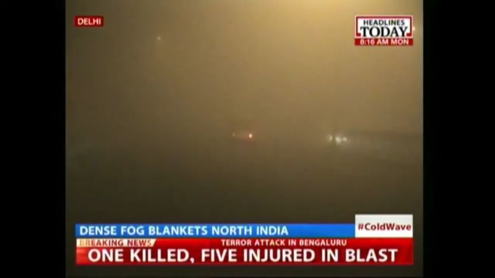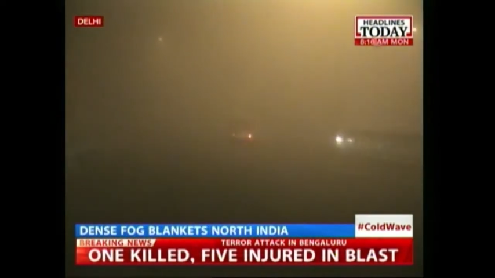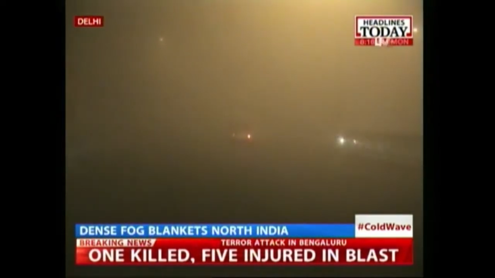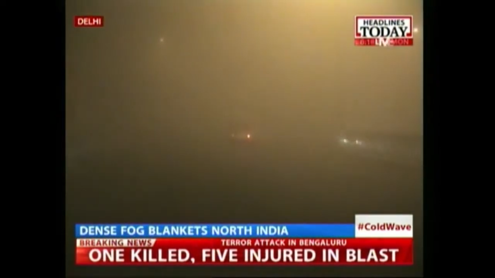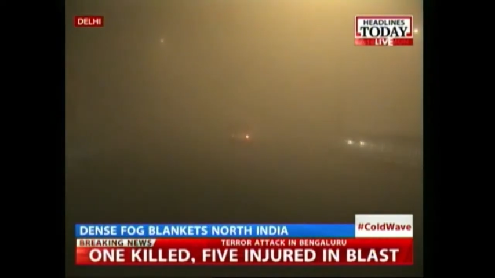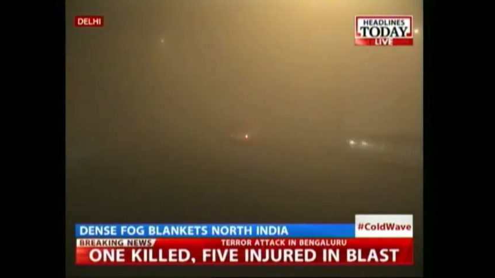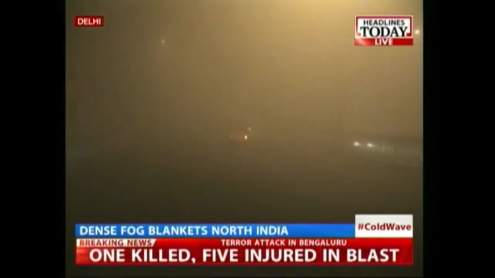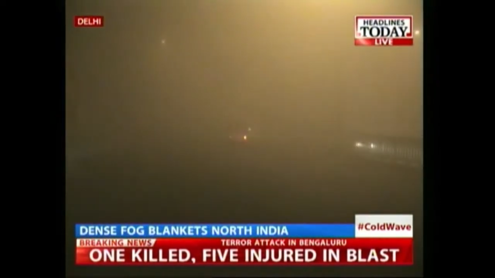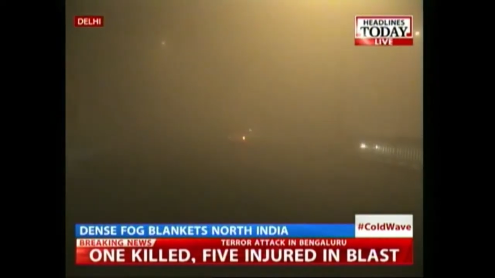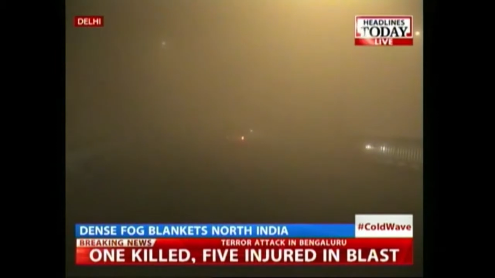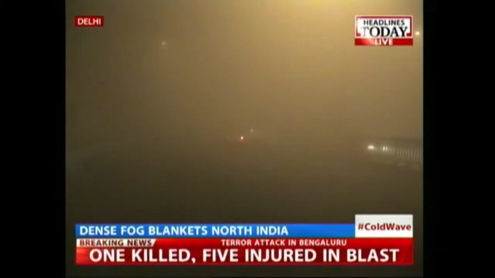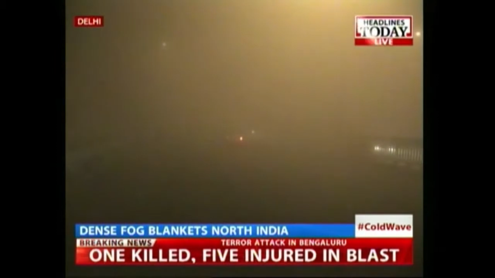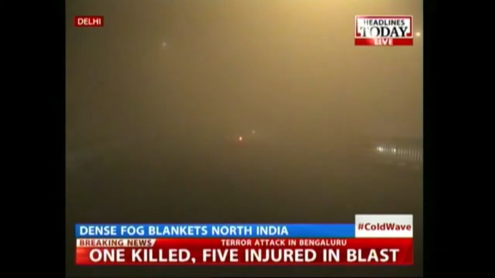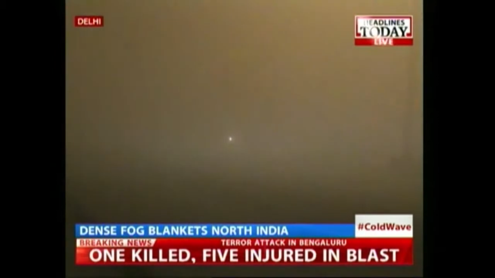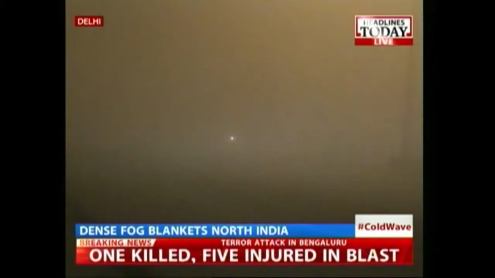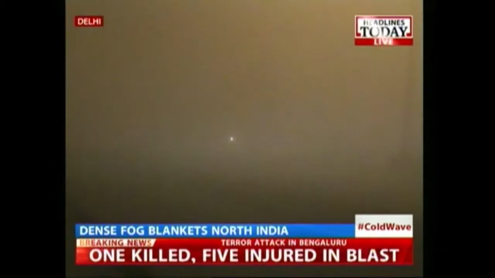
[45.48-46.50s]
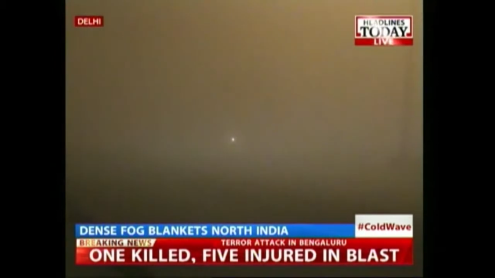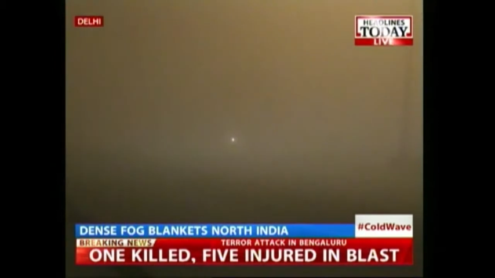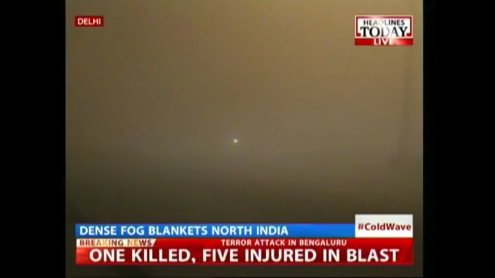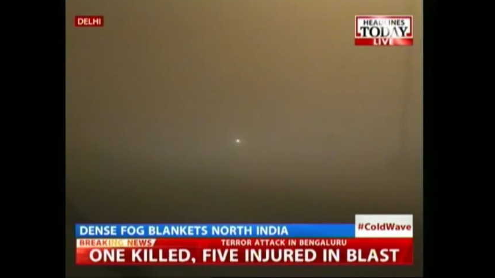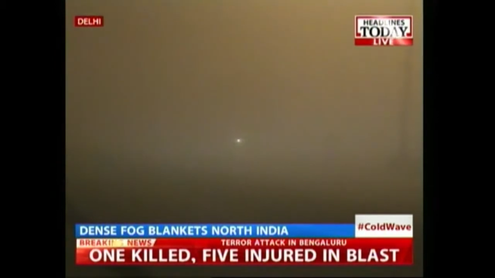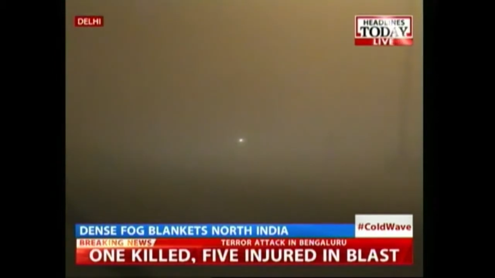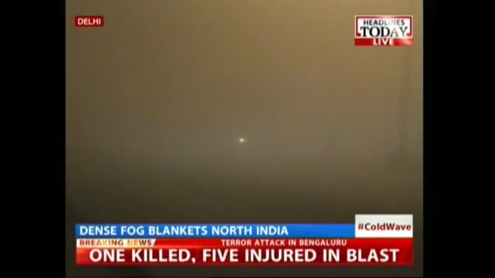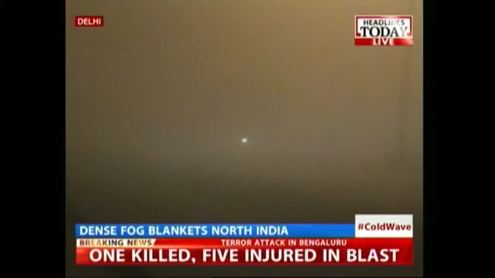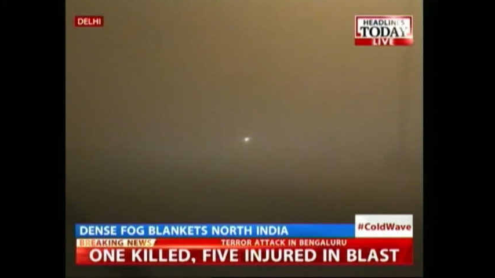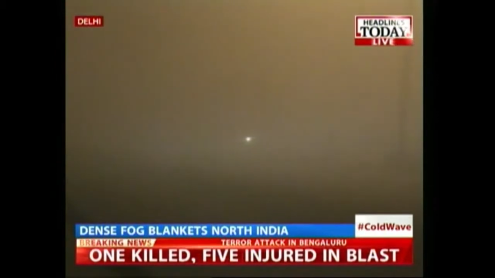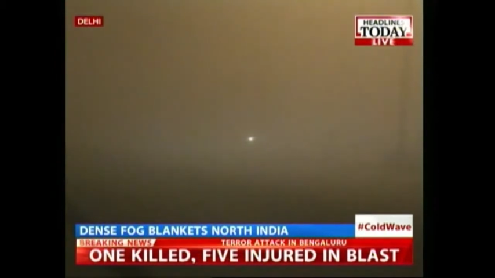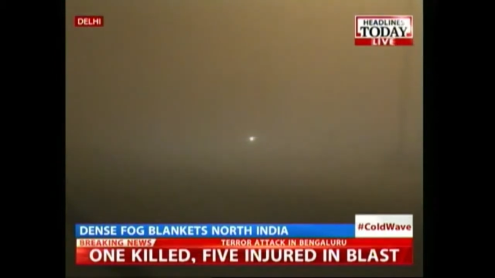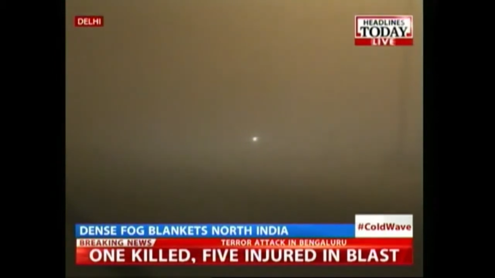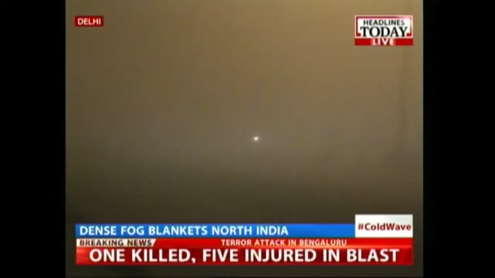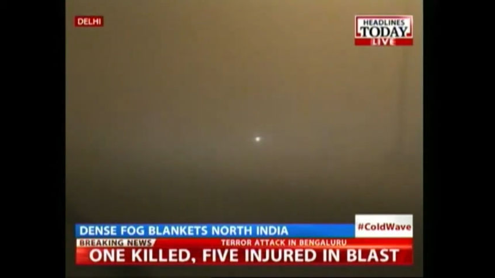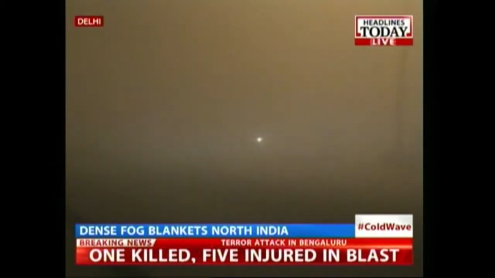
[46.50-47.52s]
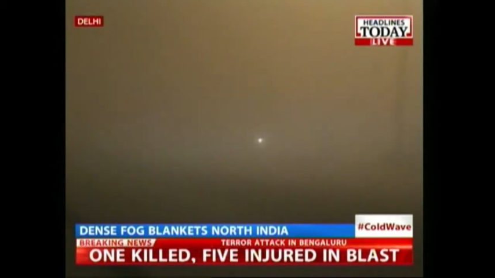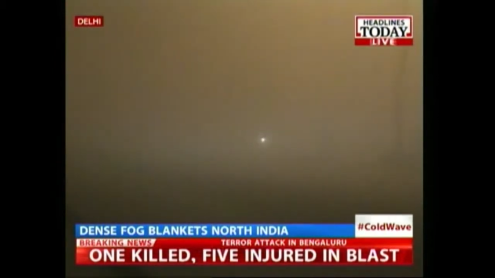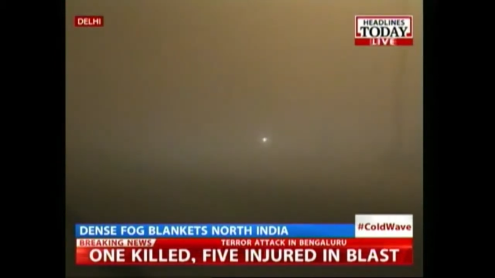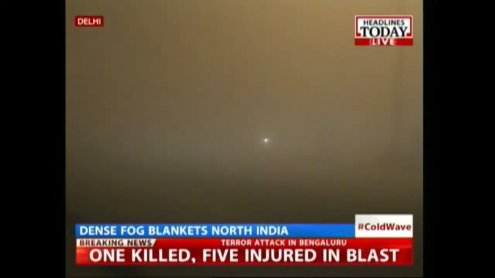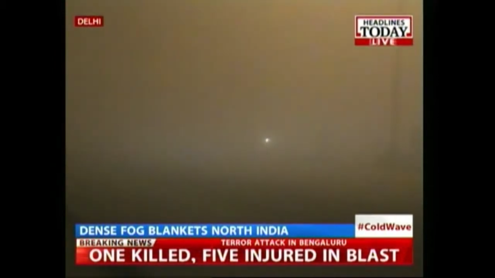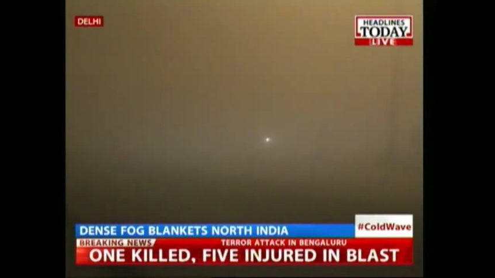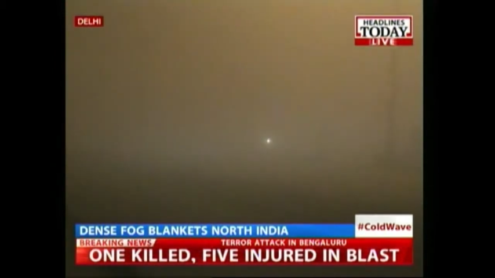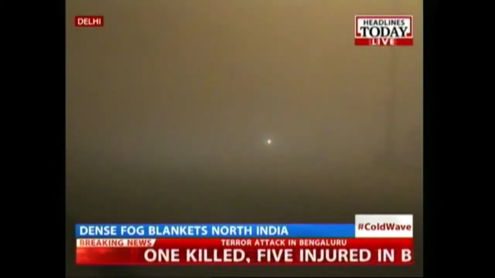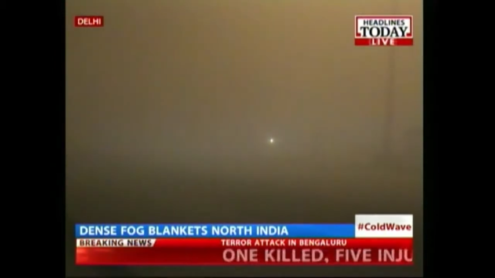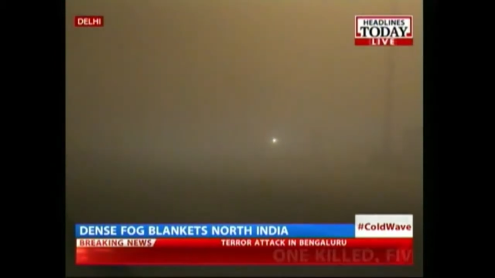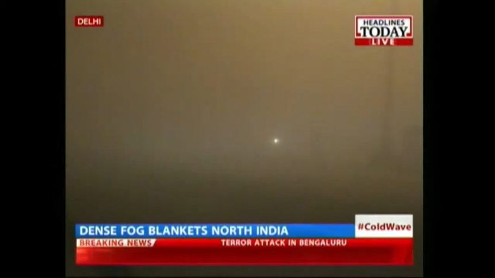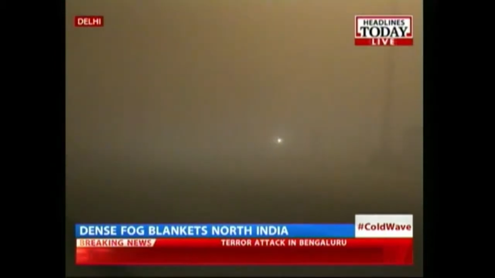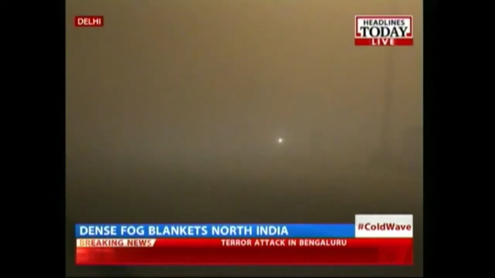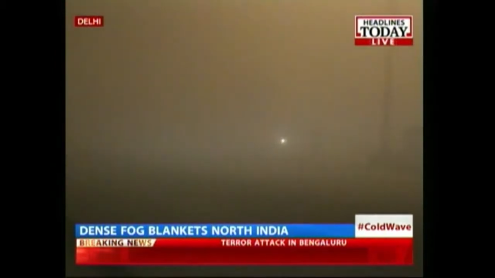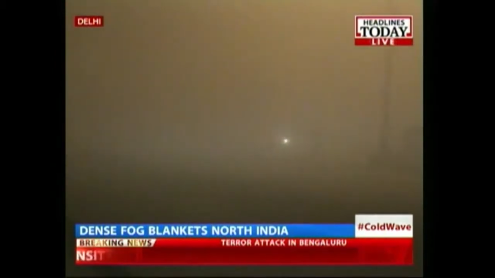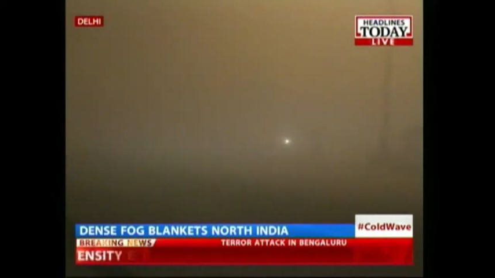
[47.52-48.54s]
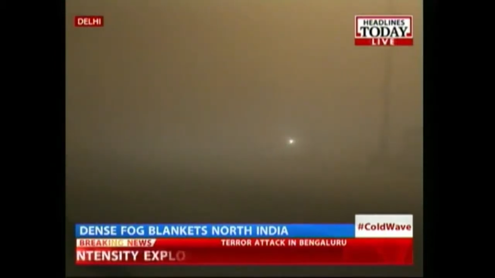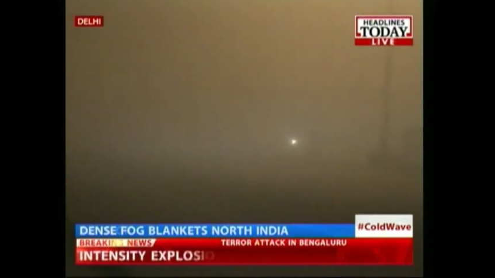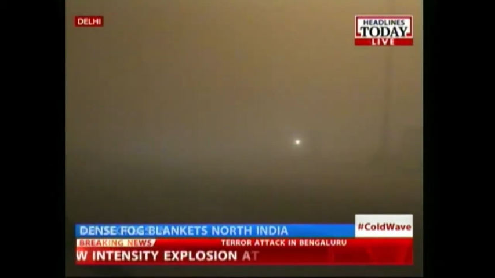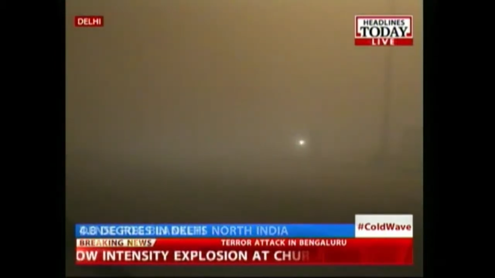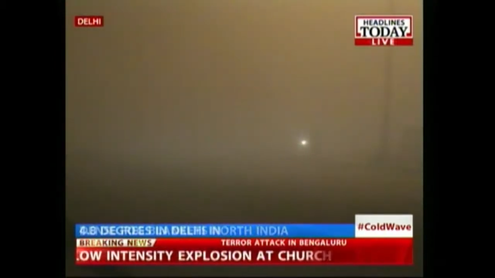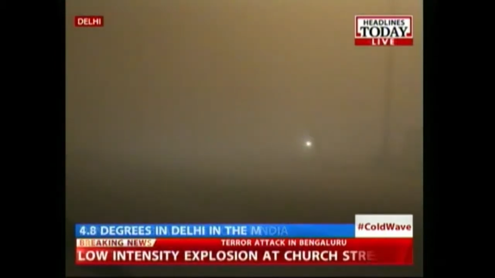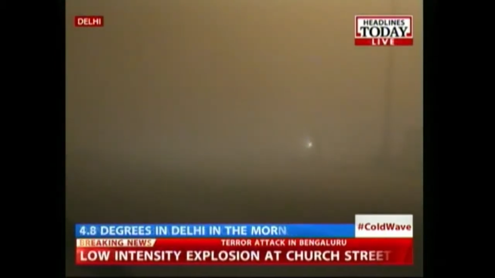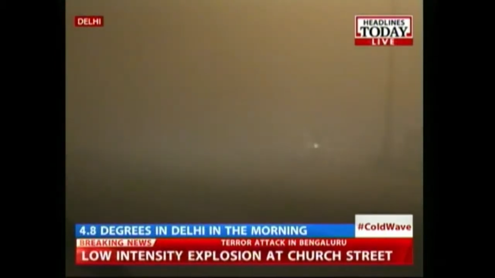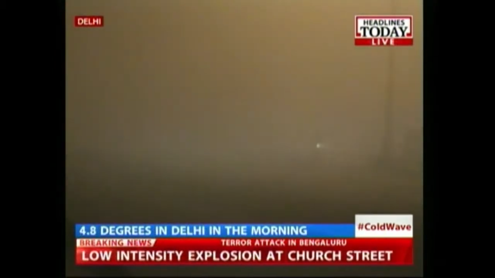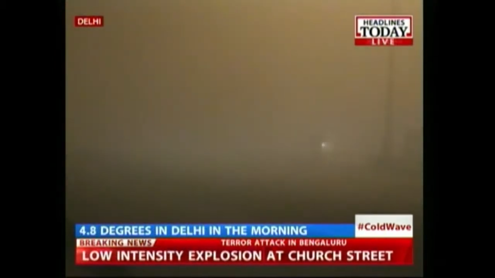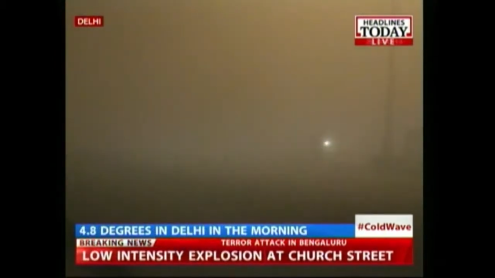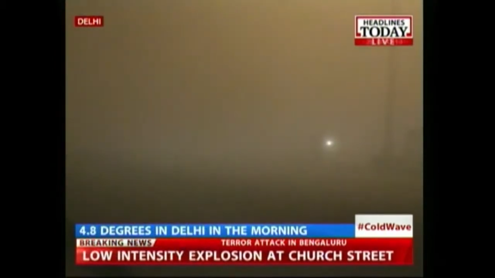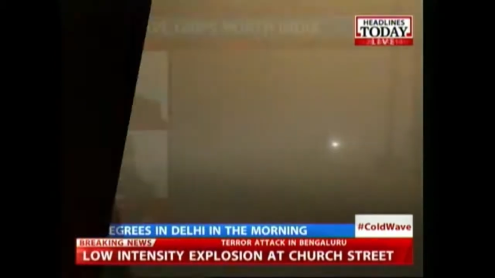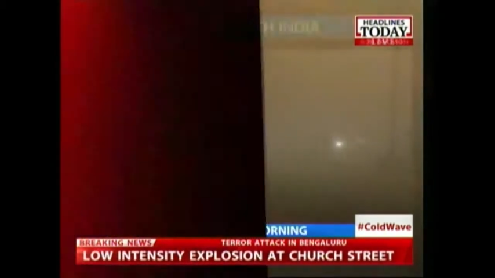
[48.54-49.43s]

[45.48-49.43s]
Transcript: [unreadable: no face in view]